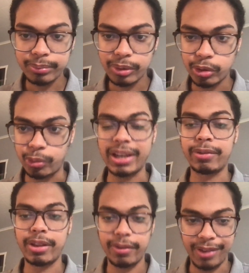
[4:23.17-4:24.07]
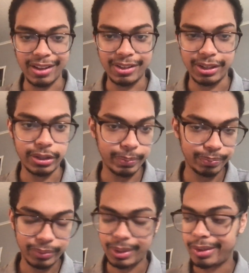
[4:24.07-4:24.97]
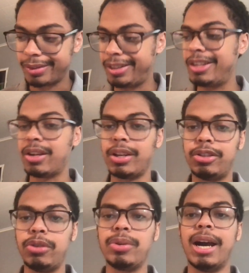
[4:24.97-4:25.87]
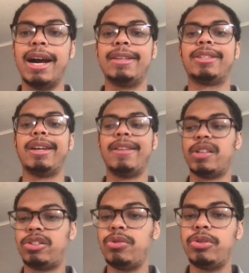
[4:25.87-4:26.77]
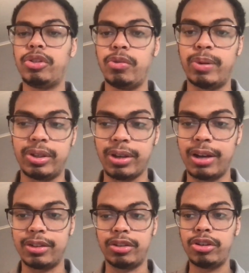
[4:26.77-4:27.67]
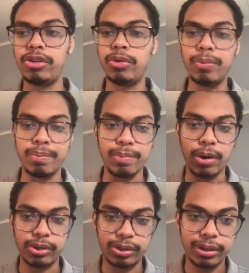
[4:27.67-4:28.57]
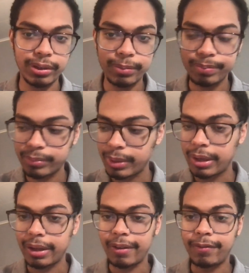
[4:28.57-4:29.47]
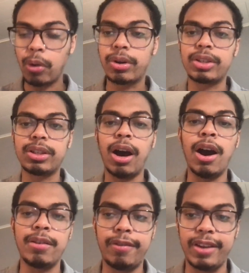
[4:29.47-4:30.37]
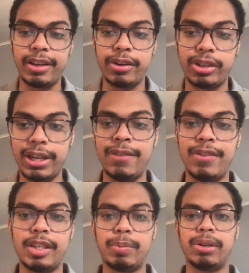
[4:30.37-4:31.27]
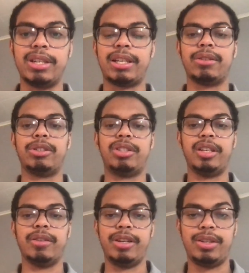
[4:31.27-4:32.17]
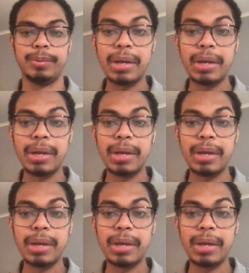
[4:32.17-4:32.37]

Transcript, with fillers: swing for the fences, these are the two guys, the two superstars, the two most focused on figures in this particular series